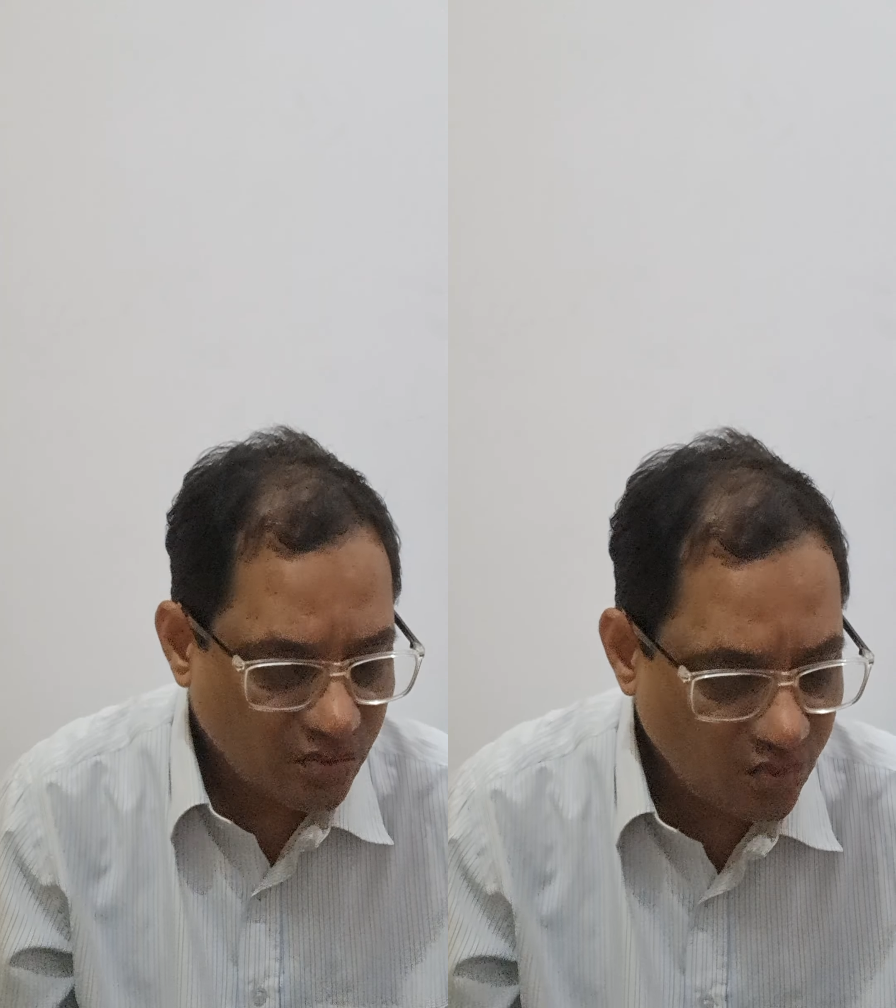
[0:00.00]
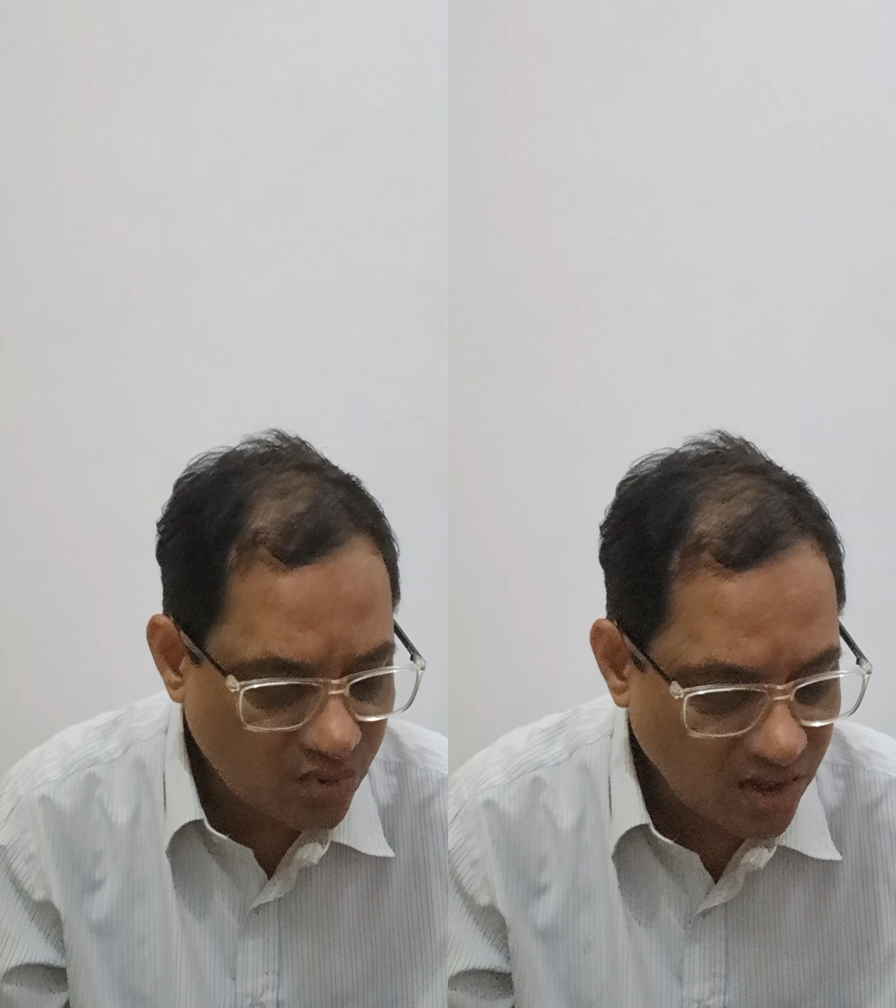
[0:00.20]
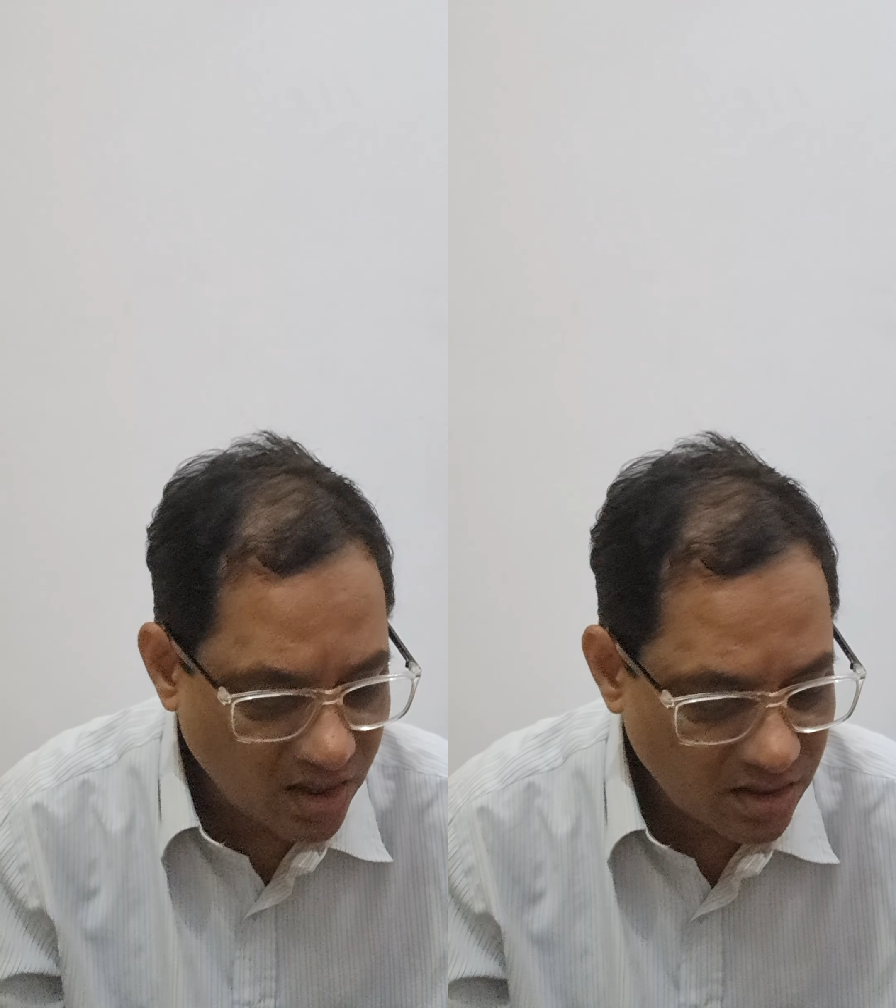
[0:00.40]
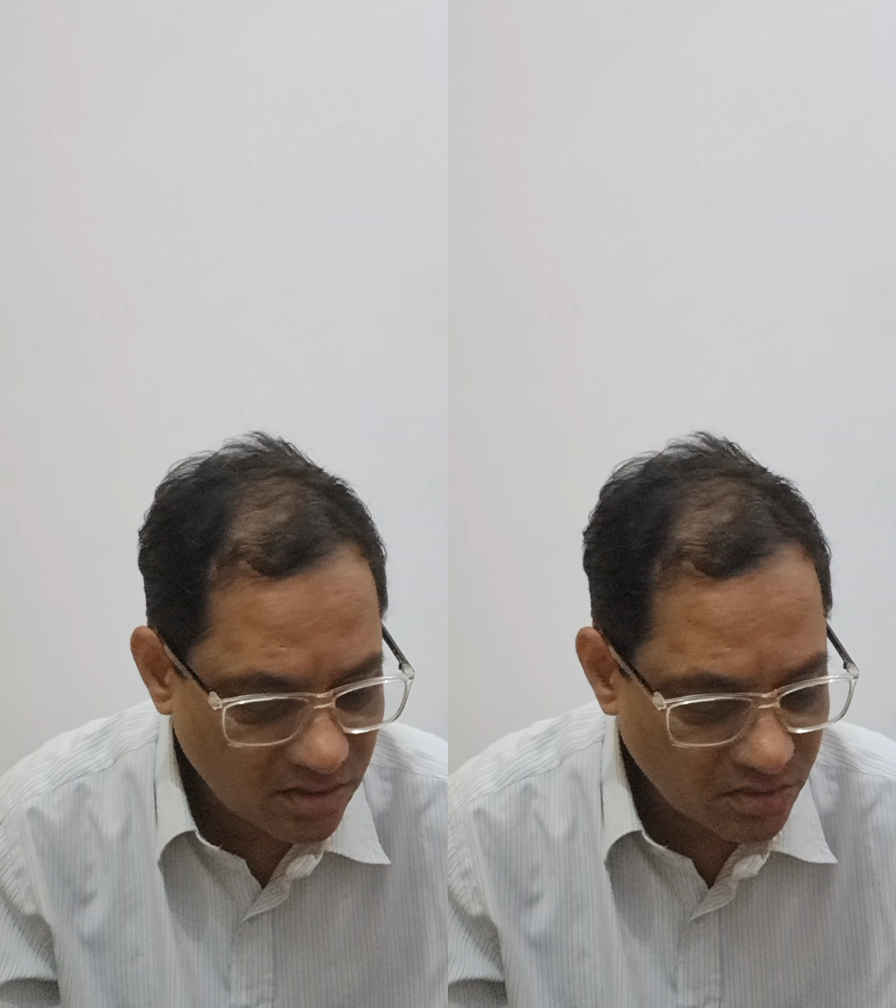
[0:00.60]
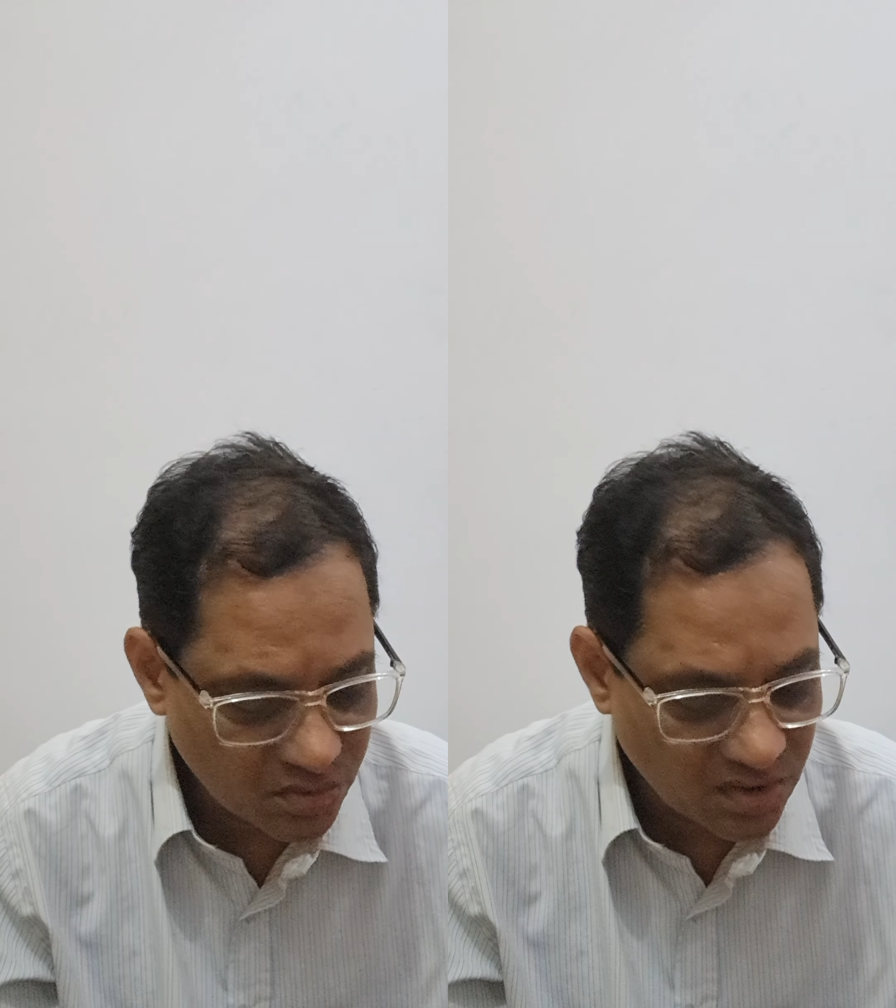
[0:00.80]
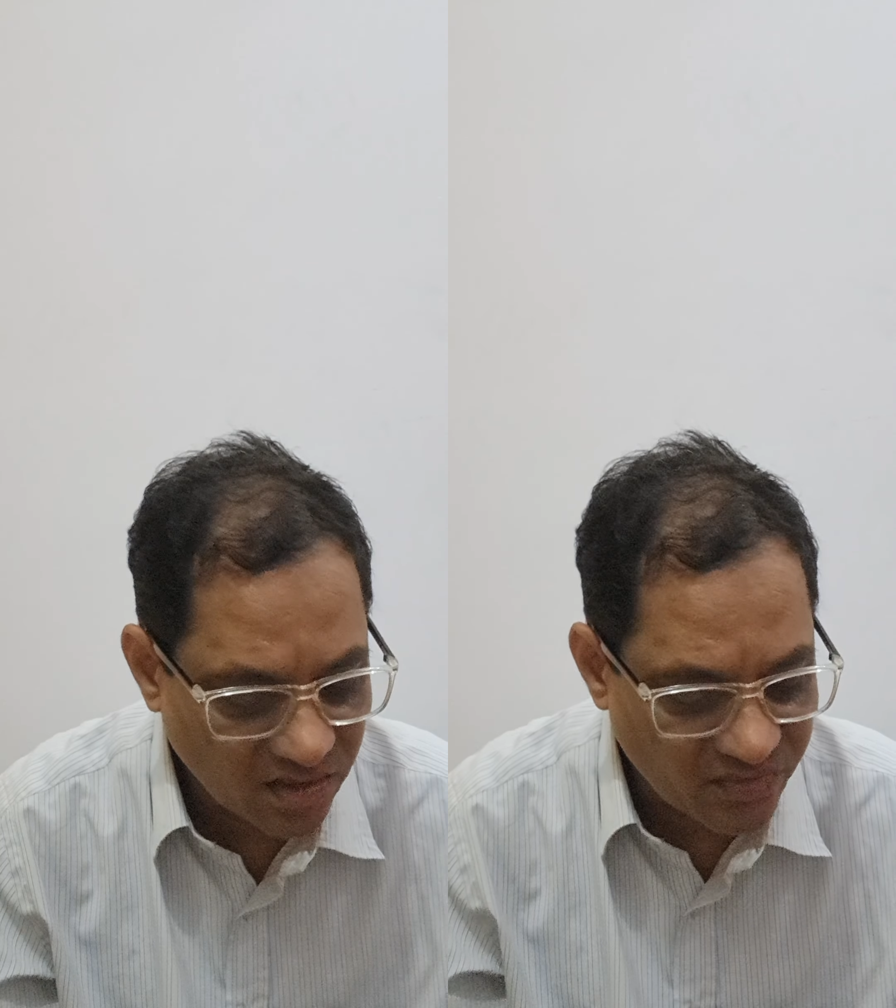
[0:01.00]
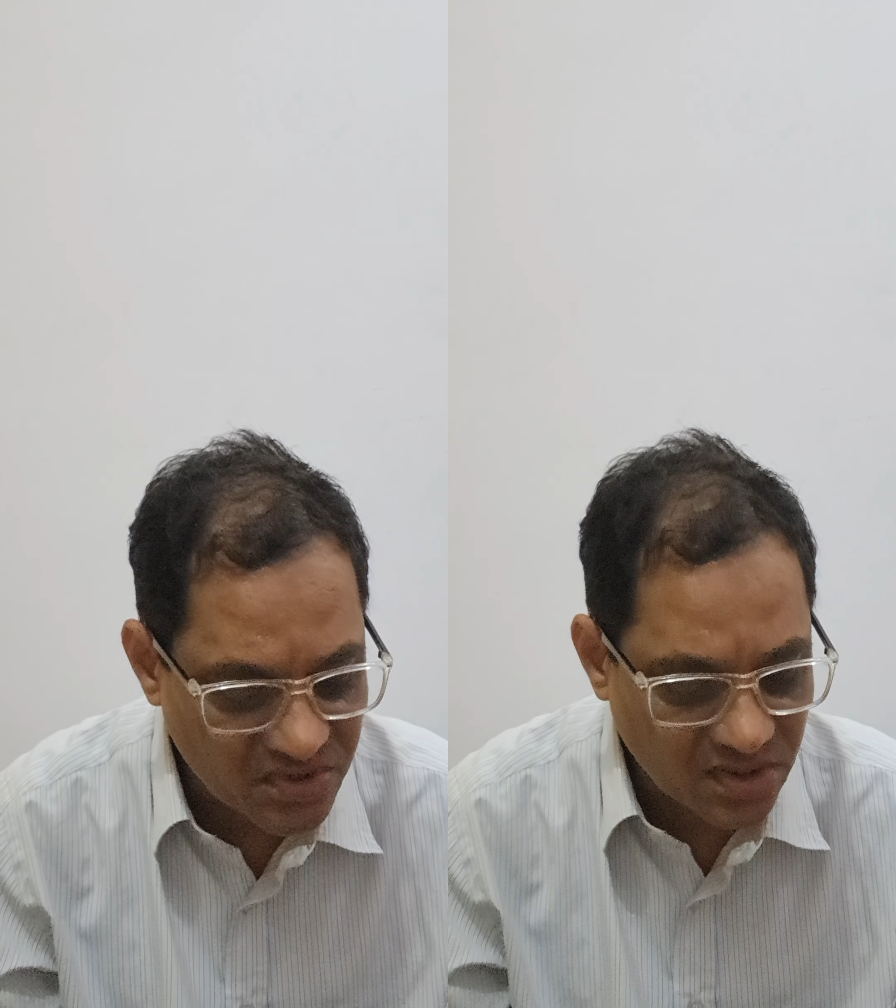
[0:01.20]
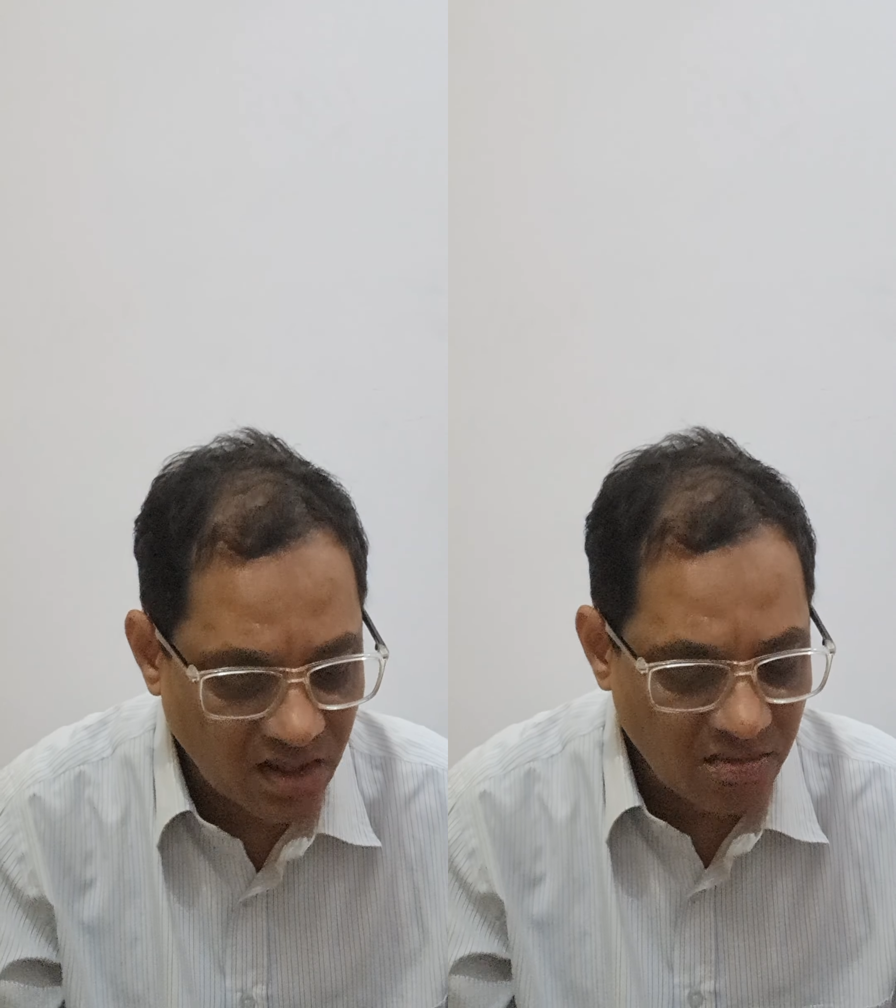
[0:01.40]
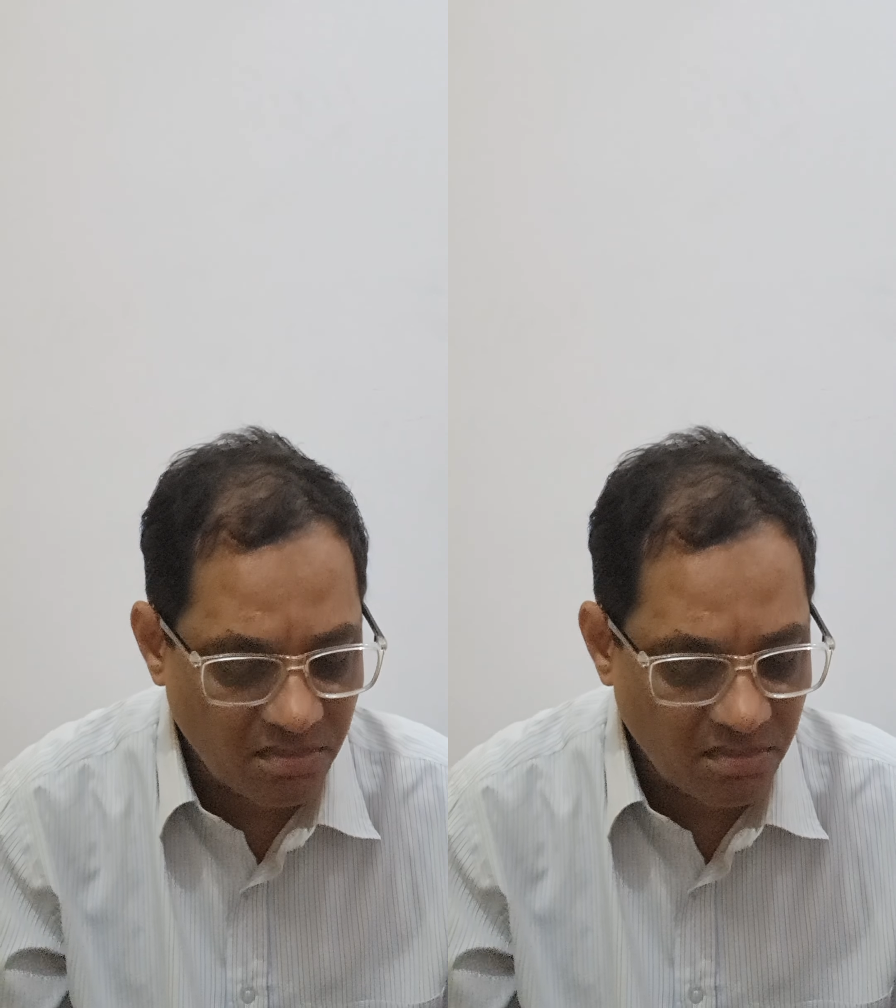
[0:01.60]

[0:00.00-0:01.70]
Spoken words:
Ukara Udara Vishala,